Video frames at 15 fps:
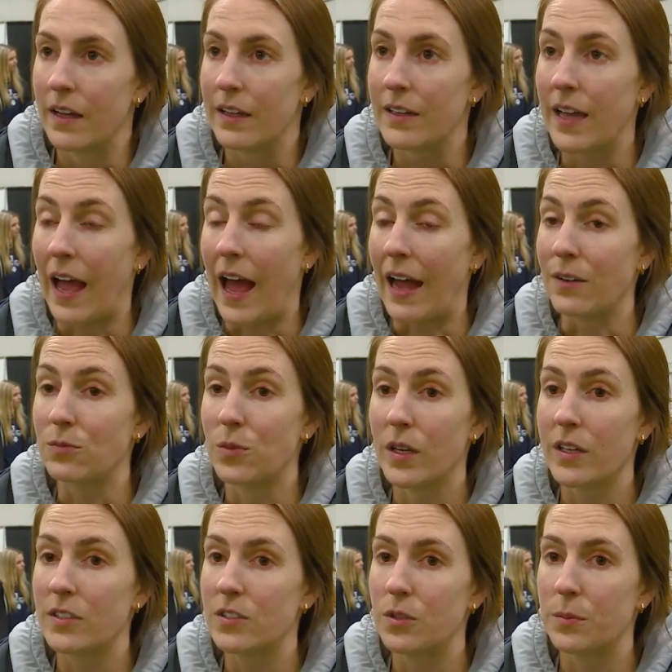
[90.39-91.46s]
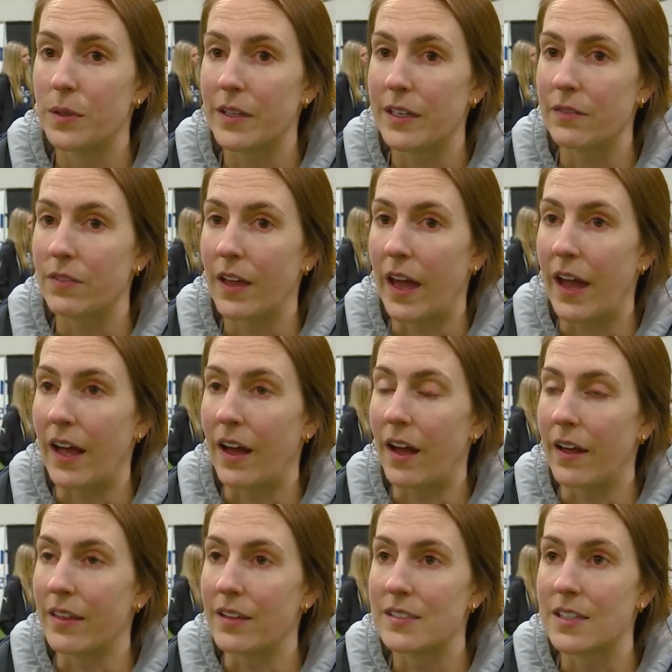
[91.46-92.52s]
Yeah, I really do believe that
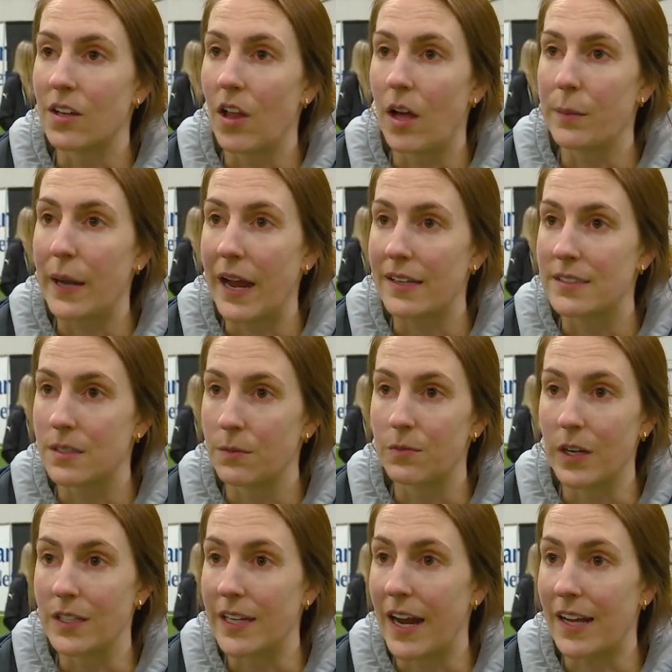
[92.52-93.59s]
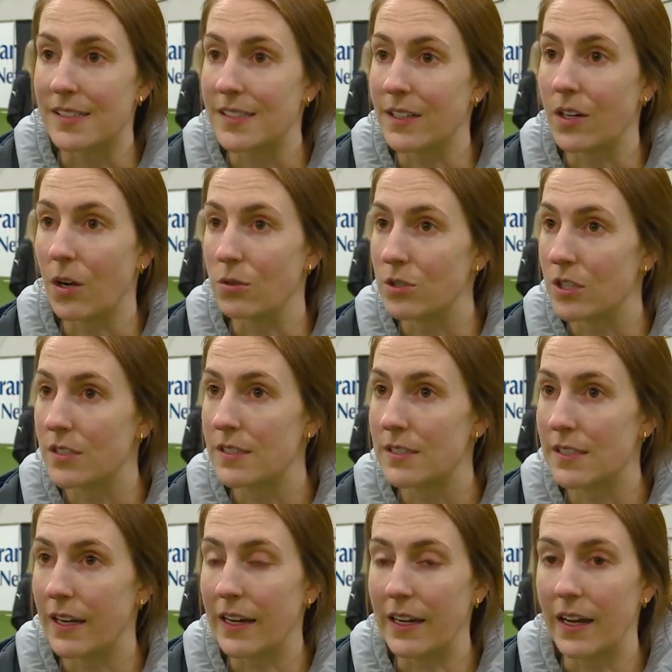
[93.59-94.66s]
uh, this club has some fantastic
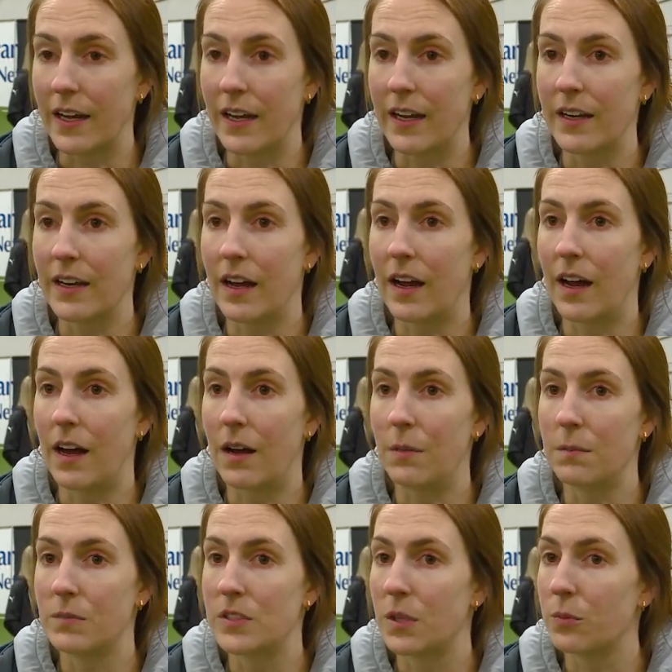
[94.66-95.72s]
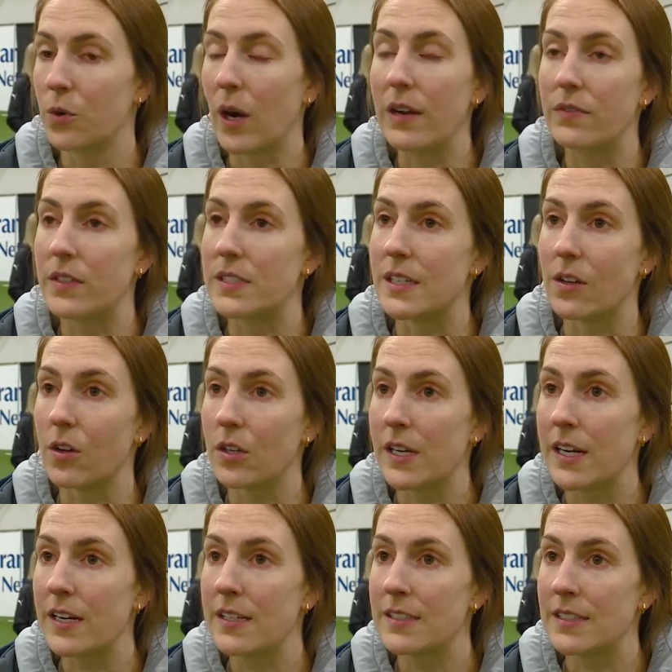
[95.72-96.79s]
coaches and um, some great
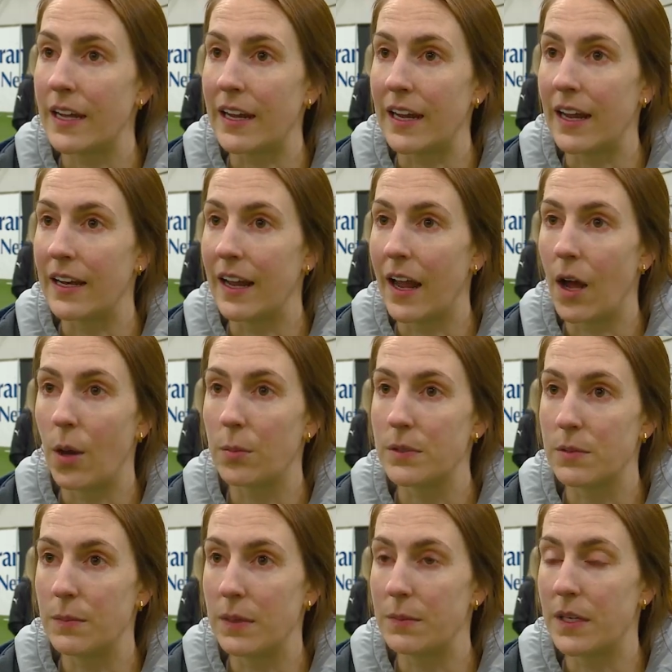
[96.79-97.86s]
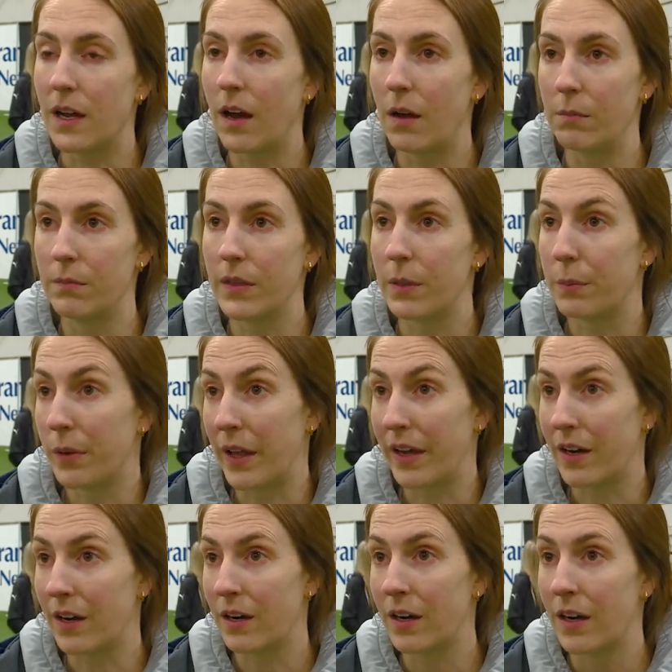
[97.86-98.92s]
facilities, and it helped me become the
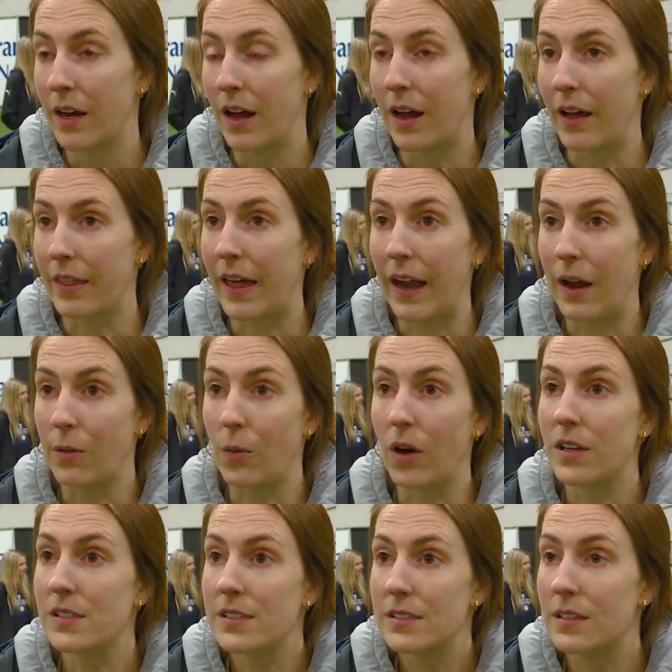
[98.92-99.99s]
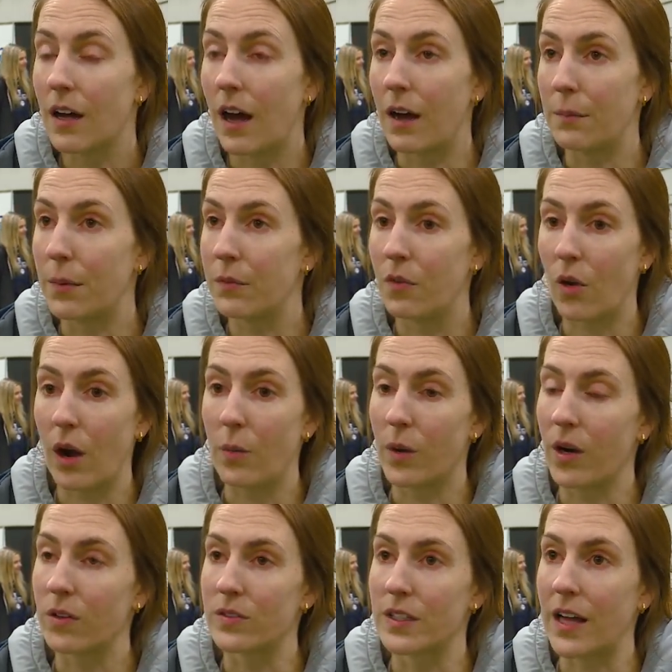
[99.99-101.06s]
player uh, that I was uh, before I
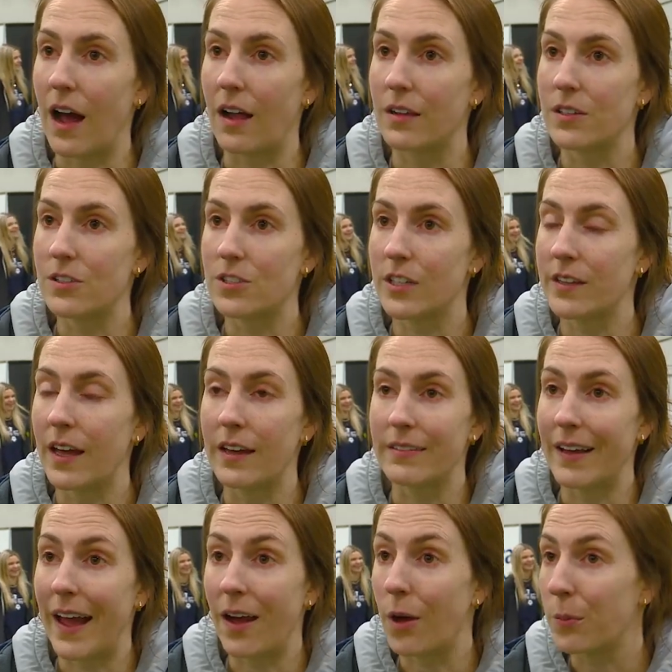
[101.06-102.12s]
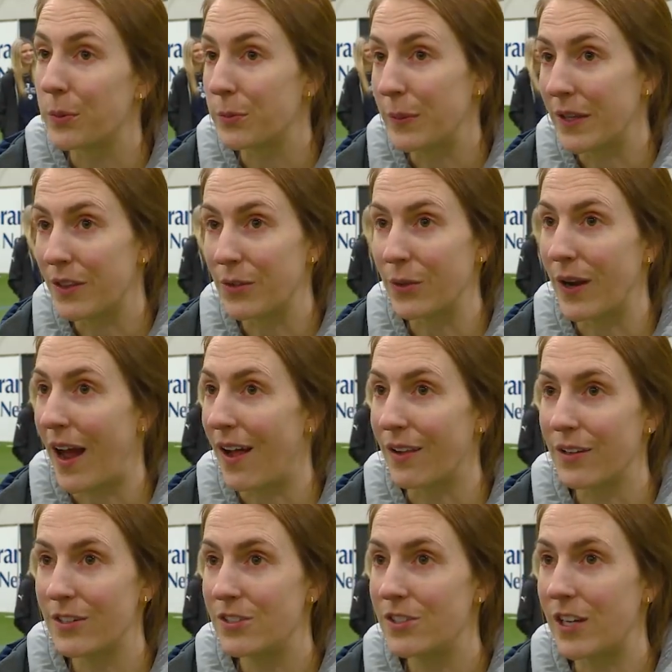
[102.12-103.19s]
went off to college, and then that helped me through
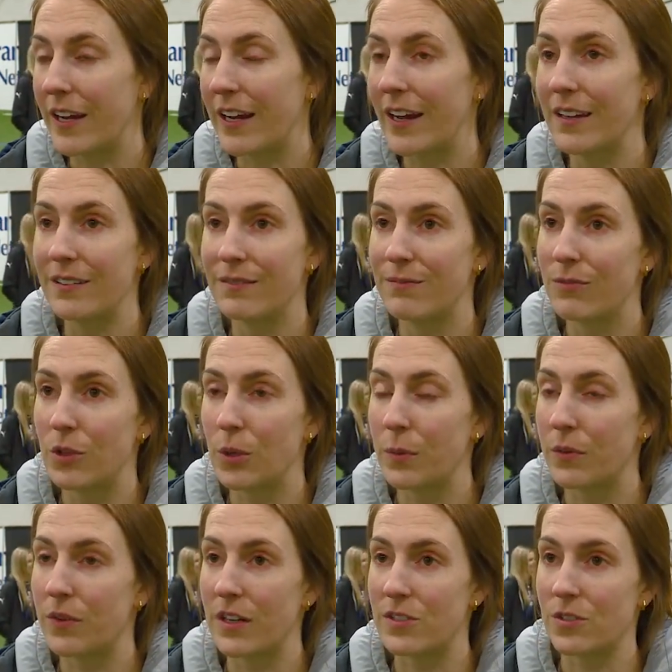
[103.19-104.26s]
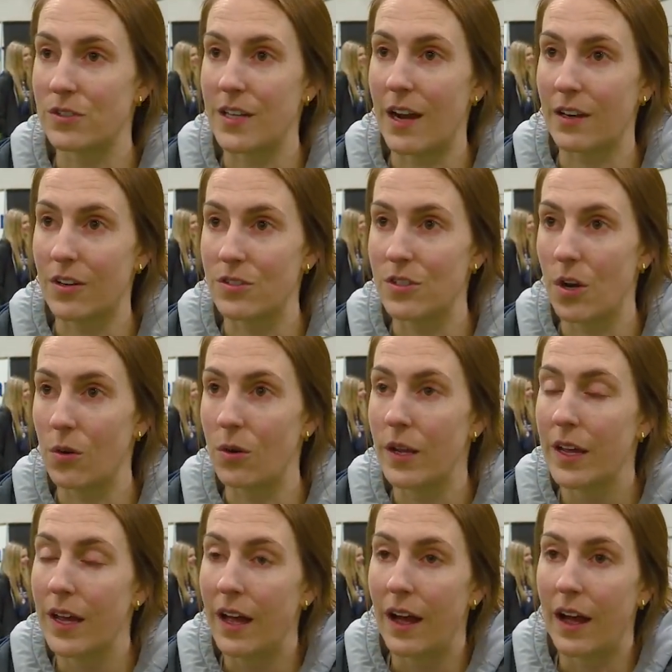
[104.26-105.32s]
college and through professional soccer. So,
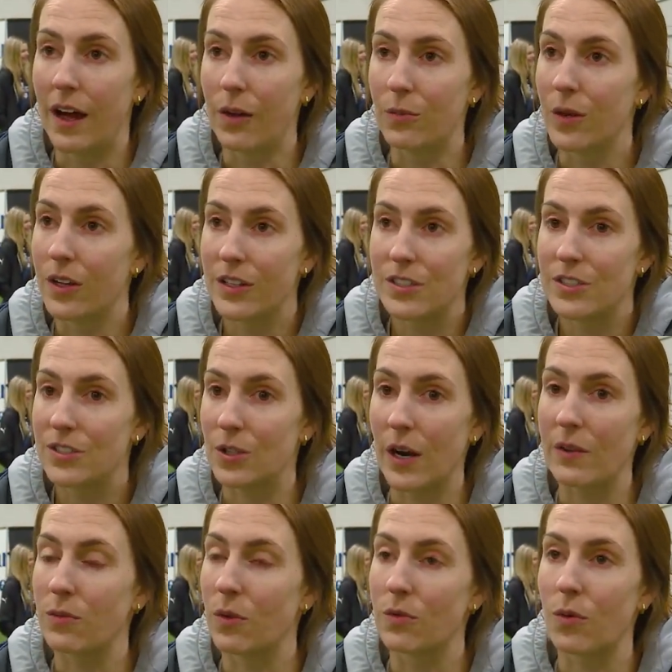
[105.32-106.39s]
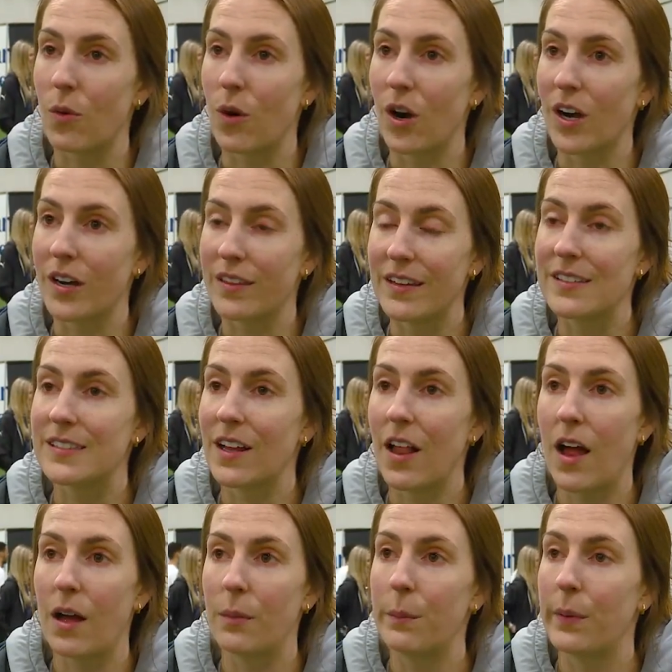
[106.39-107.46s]
uh, really just grateful for this
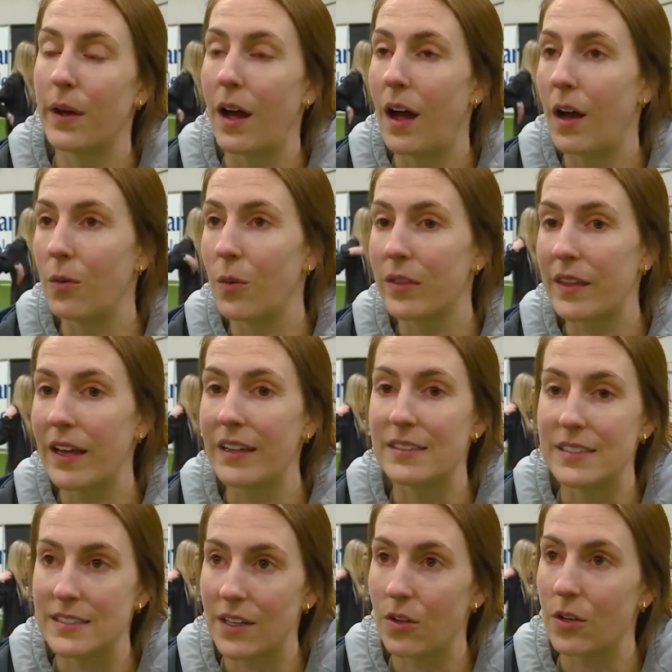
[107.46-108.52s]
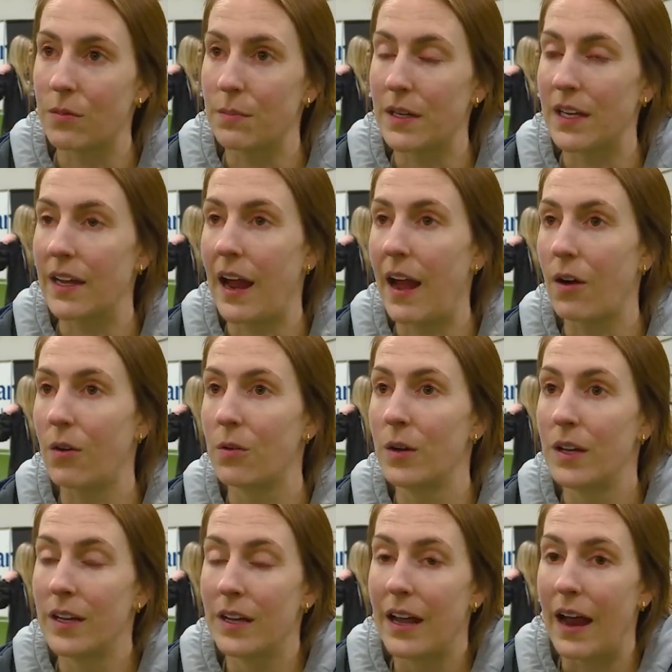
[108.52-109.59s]
club, uh, what they instilled in me, how
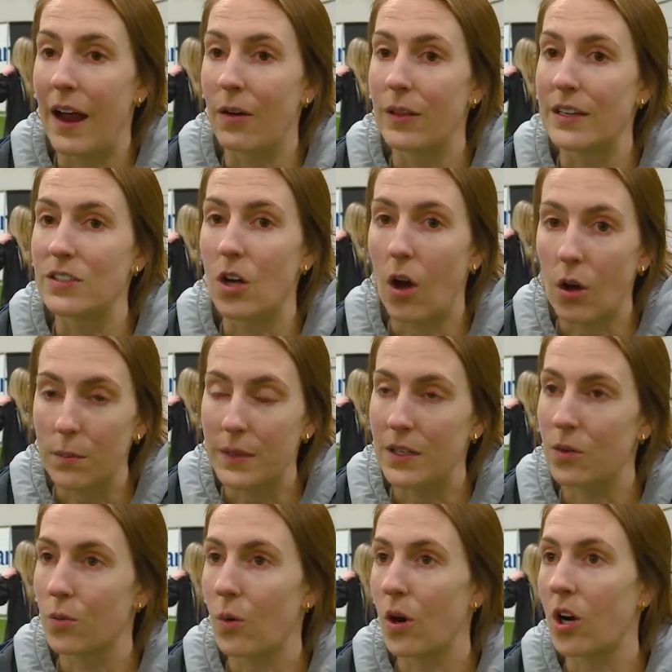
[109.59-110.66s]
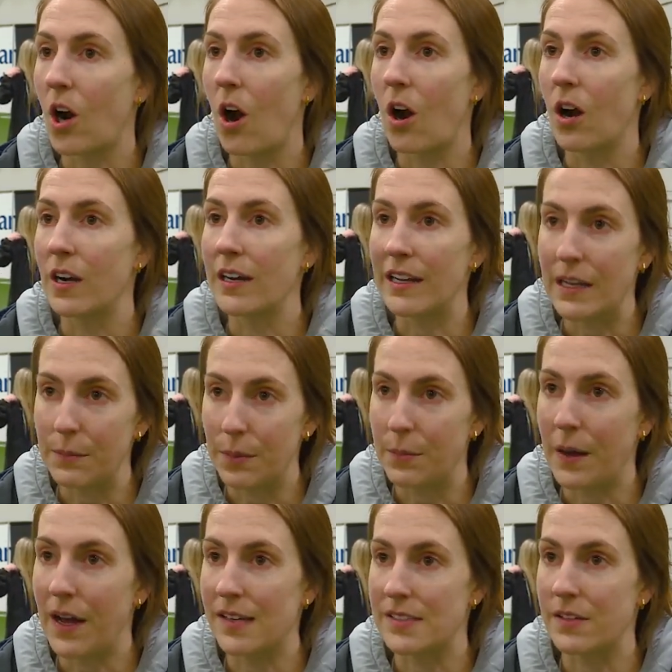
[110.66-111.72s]
how they taught me to work hard and keep a
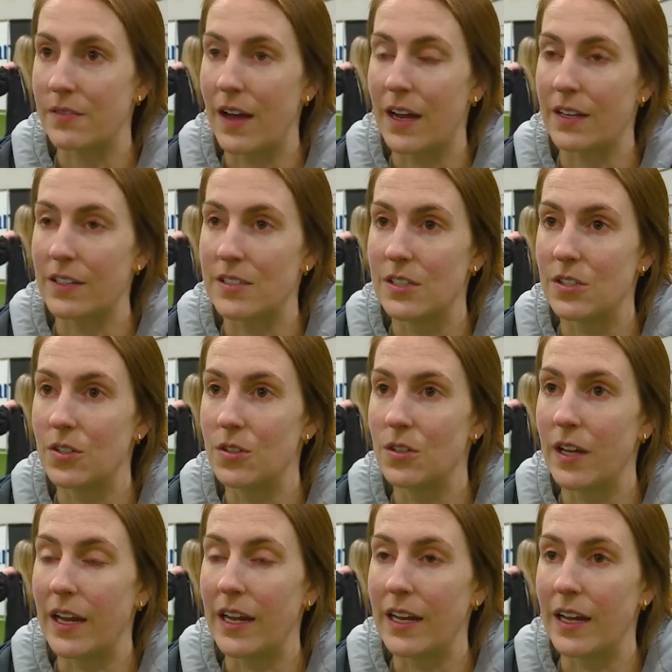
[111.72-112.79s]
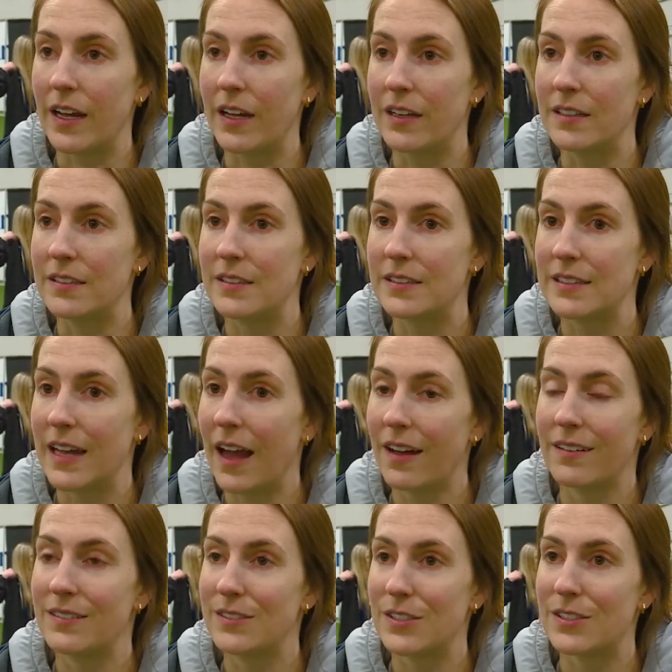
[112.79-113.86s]
positive attitude, and yeah,
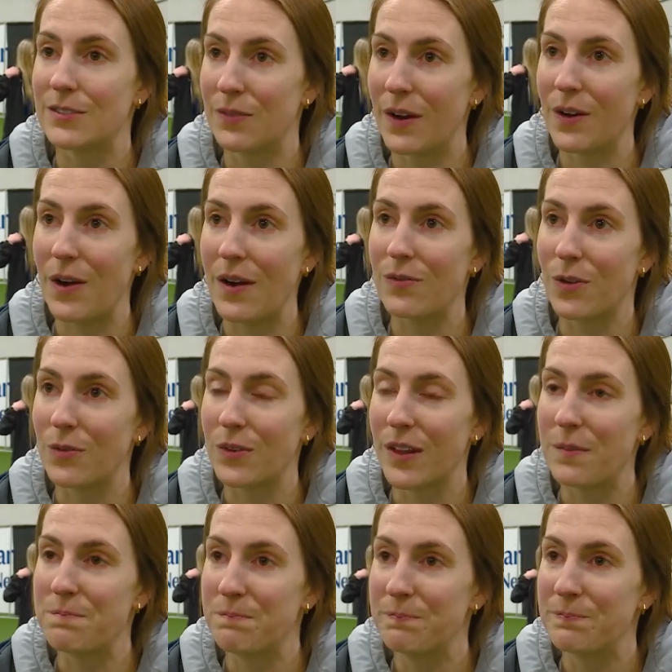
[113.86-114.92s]
just very grateful for them.